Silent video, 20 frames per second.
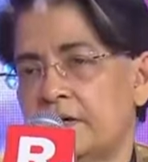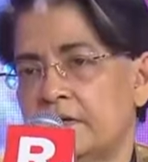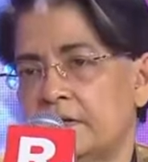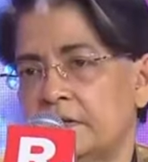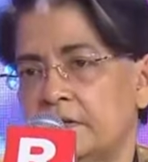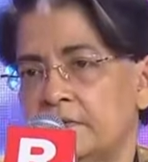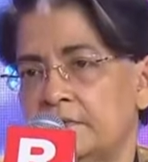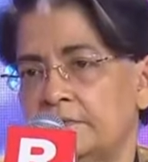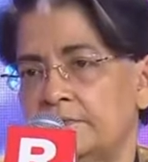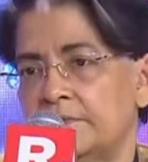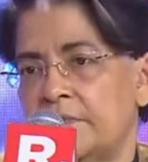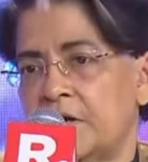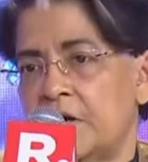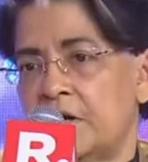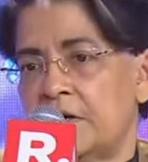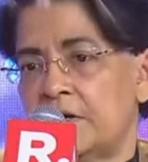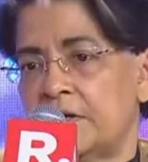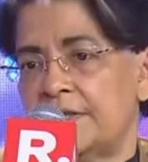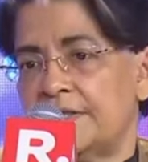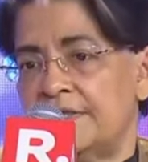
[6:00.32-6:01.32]
um,
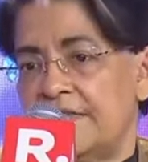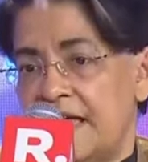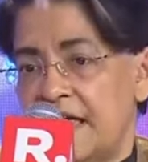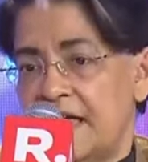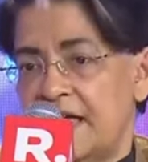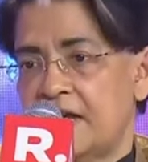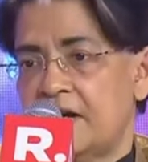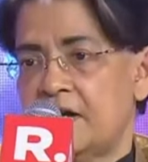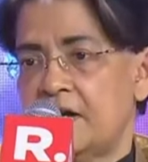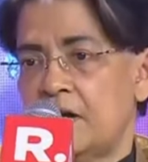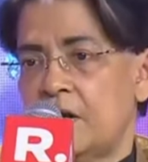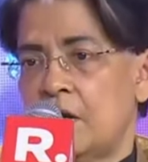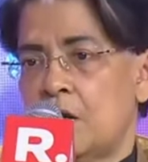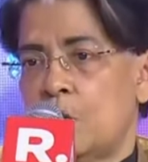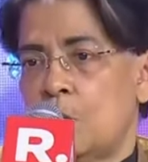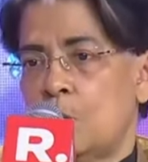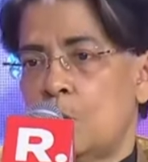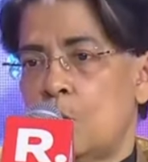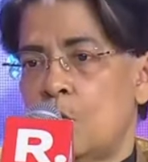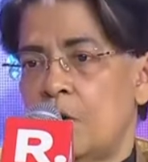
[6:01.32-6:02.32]
uh, there
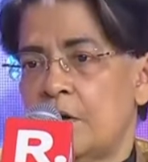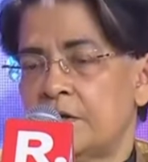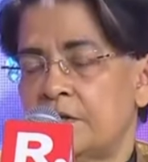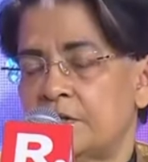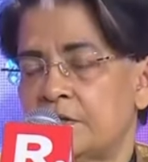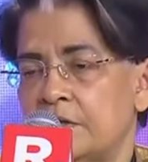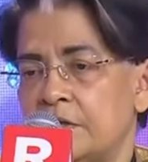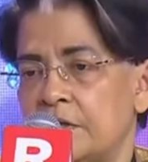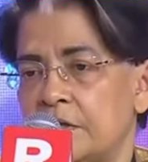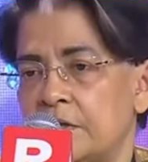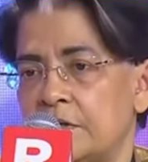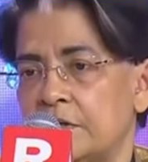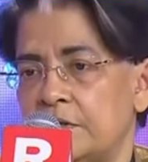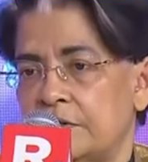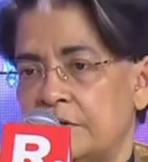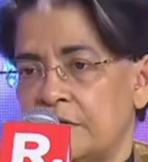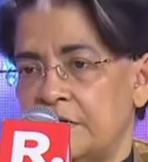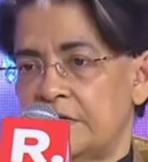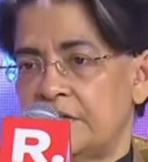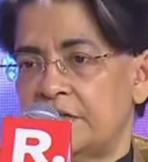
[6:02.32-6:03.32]
what
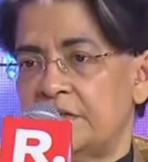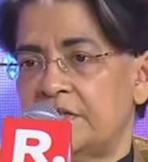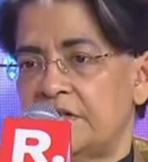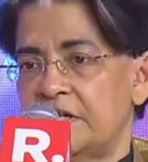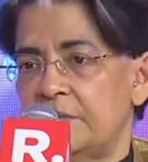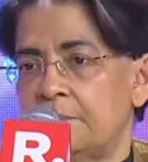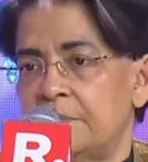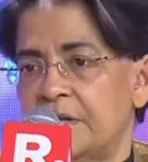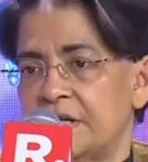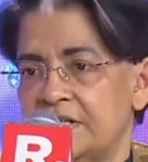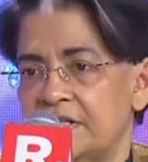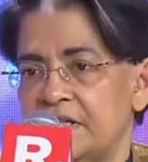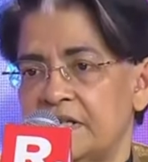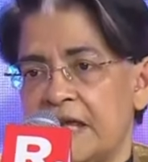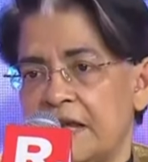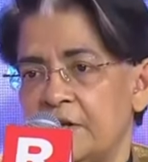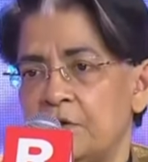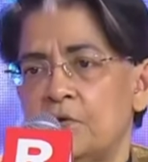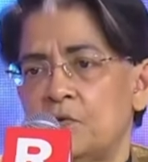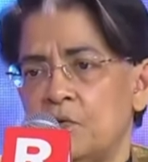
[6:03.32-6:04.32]
33%,
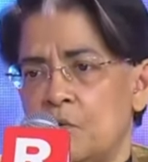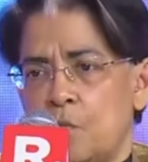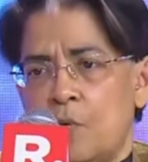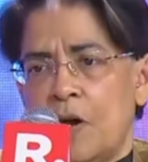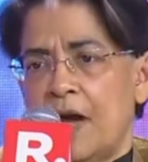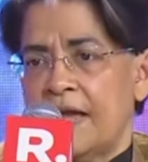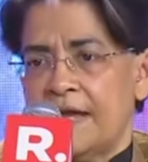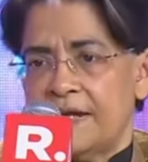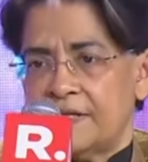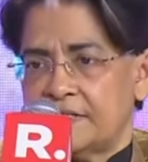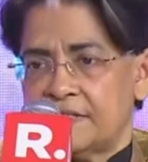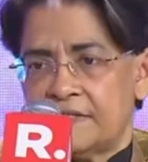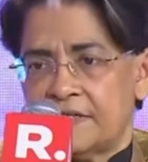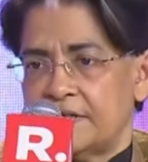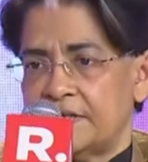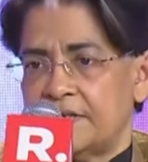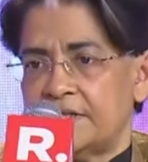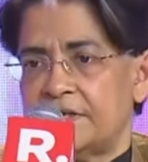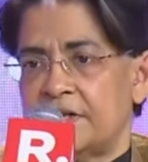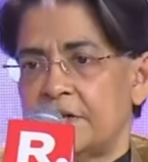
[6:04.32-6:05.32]
uh, I don't know why it's
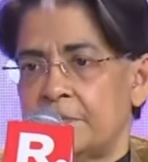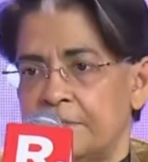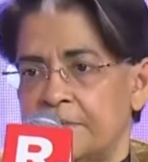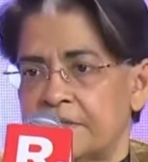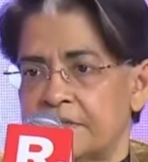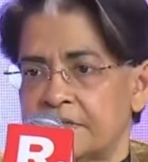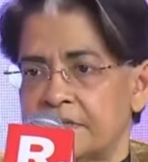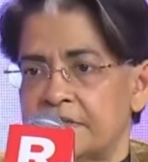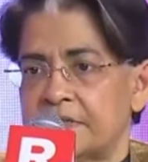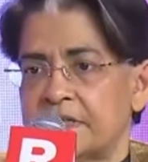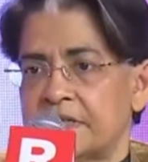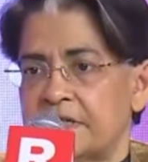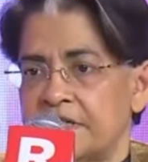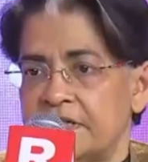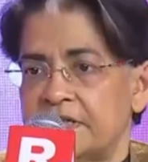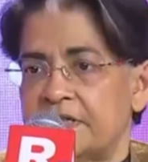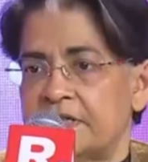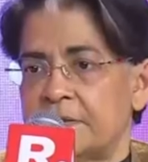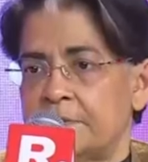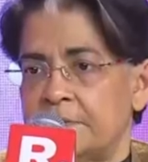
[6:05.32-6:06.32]
33%,
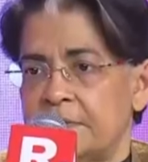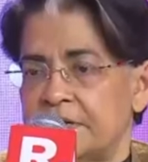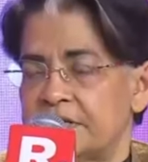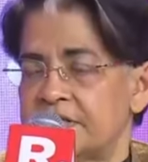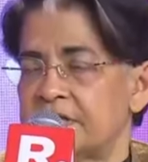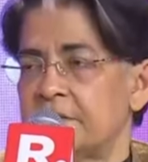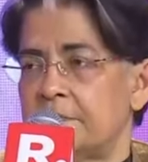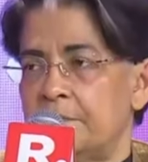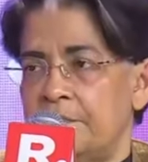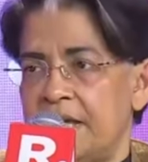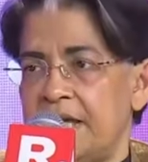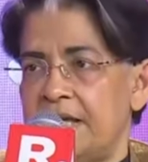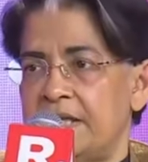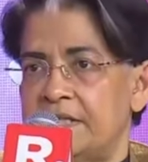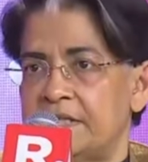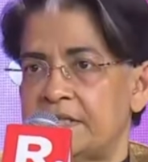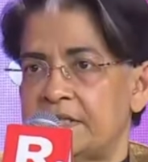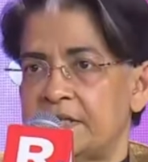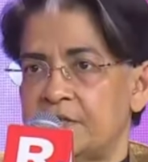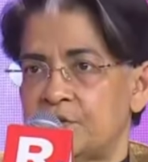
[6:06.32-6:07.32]
33%
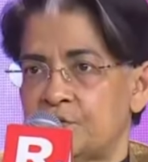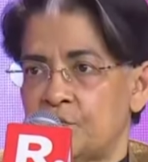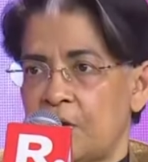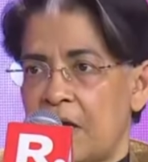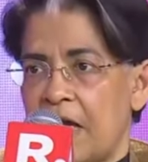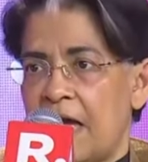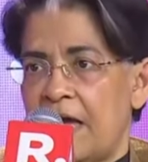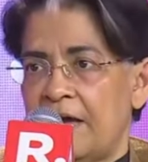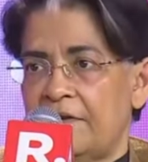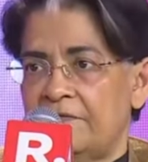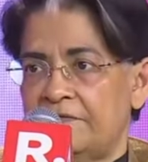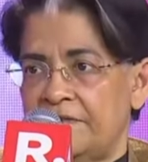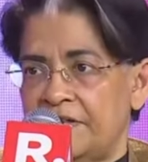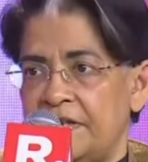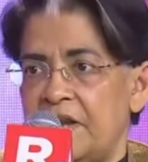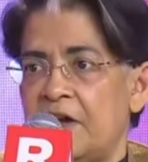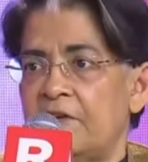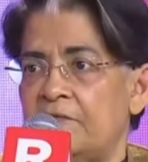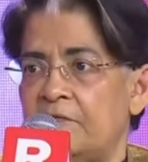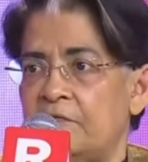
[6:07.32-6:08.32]
means is to have
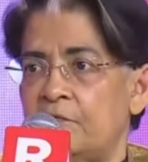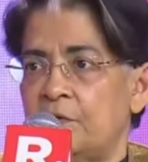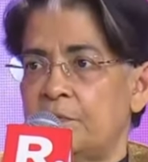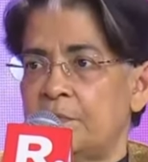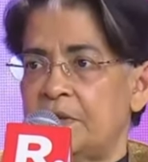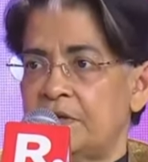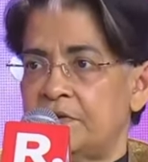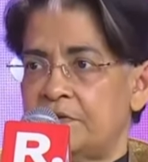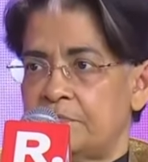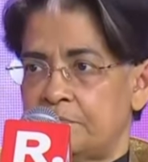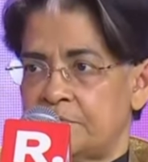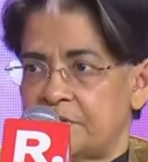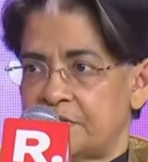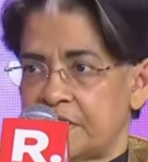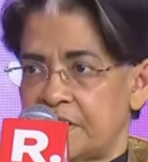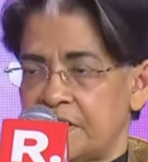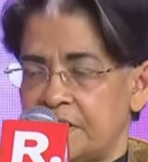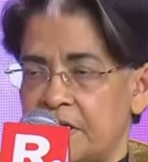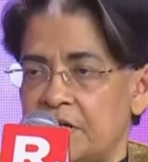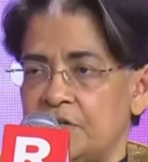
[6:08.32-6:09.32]
enough women
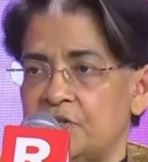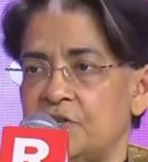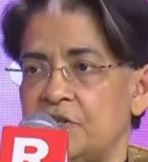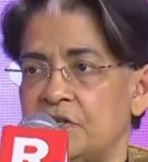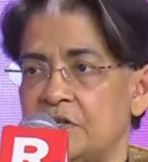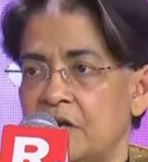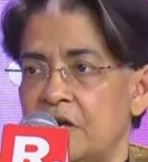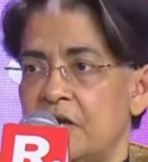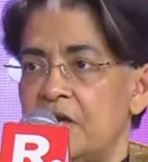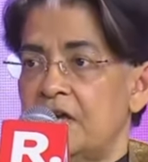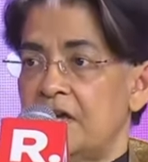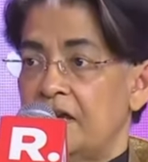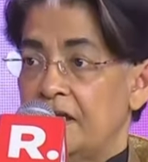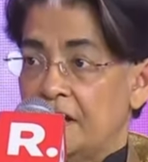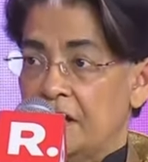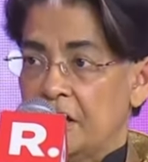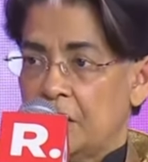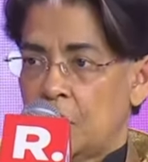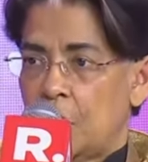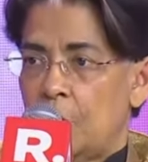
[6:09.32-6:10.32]
representation
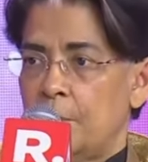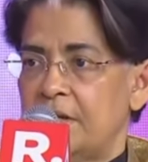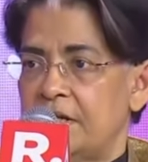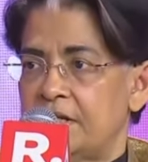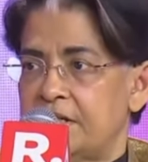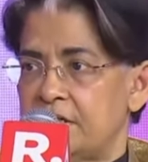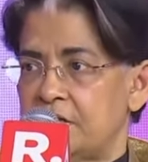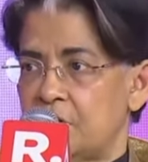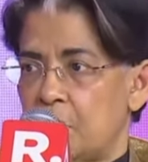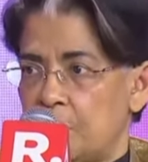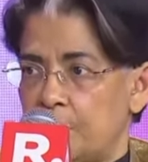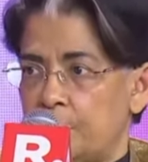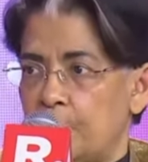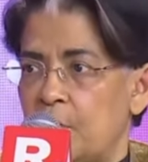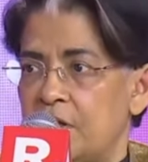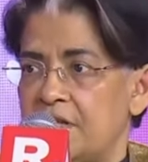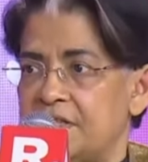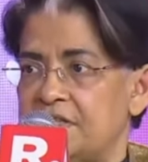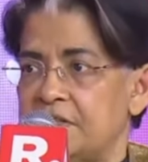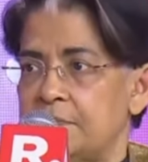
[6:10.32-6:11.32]
in a committee or
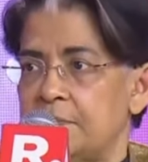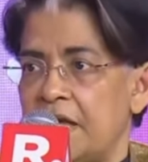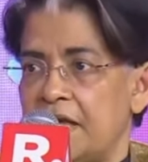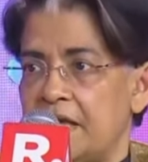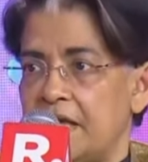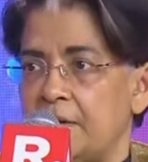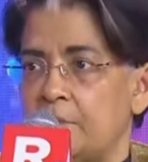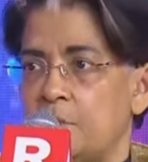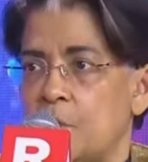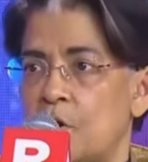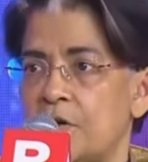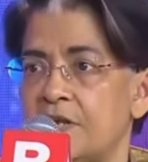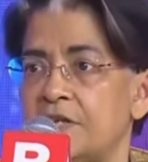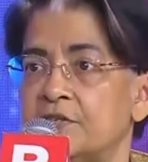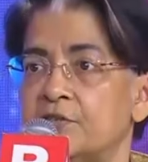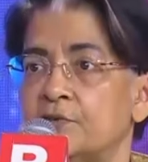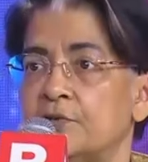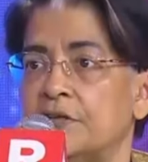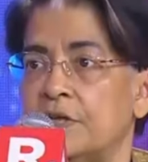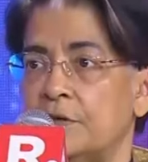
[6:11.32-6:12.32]
policy-making body
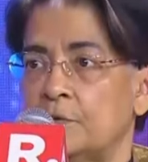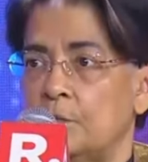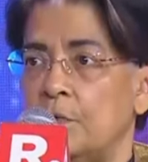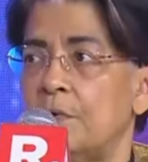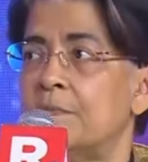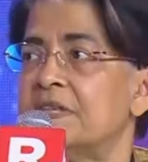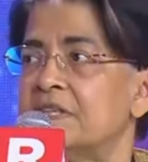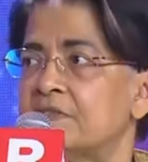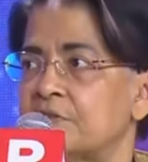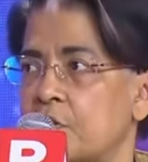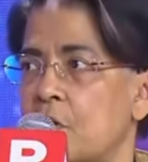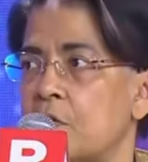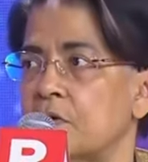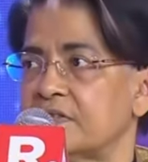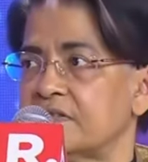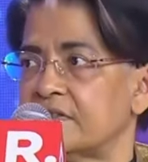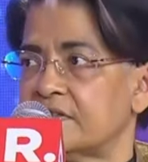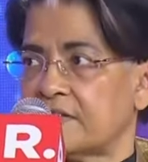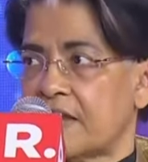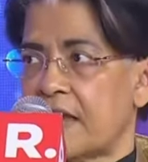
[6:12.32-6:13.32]
so that women's
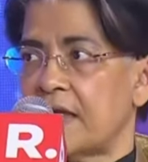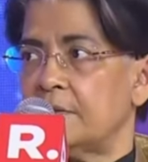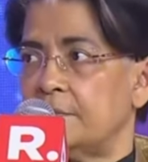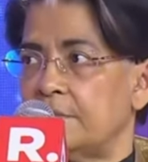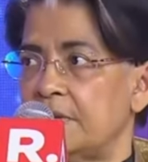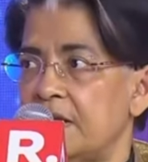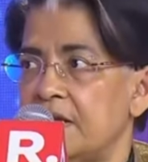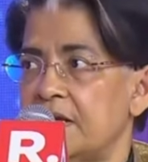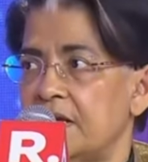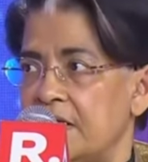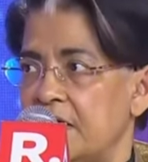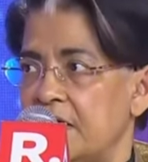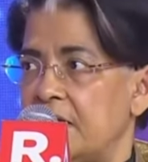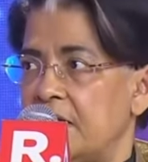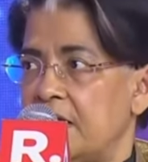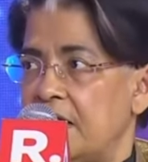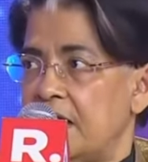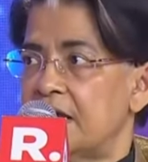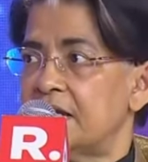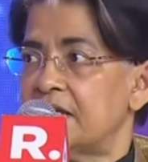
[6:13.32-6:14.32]
causes can be
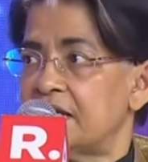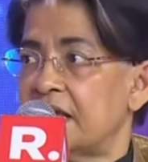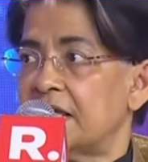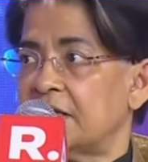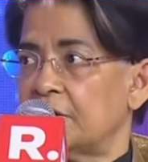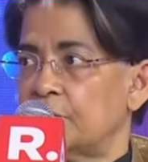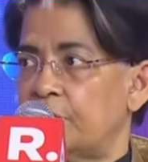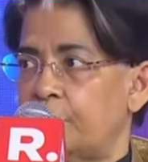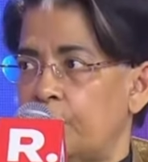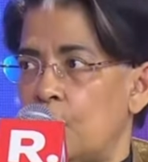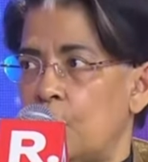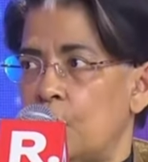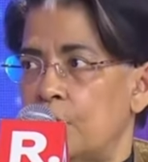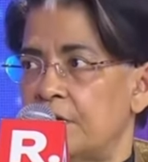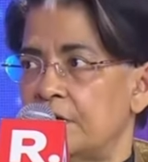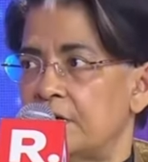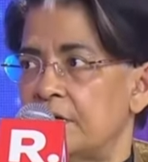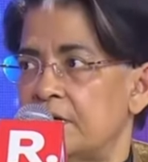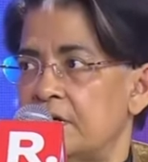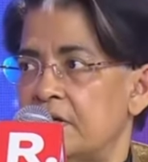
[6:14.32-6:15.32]
uh, taken
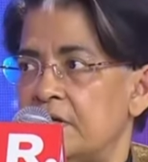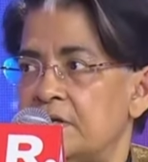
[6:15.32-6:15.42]
forward.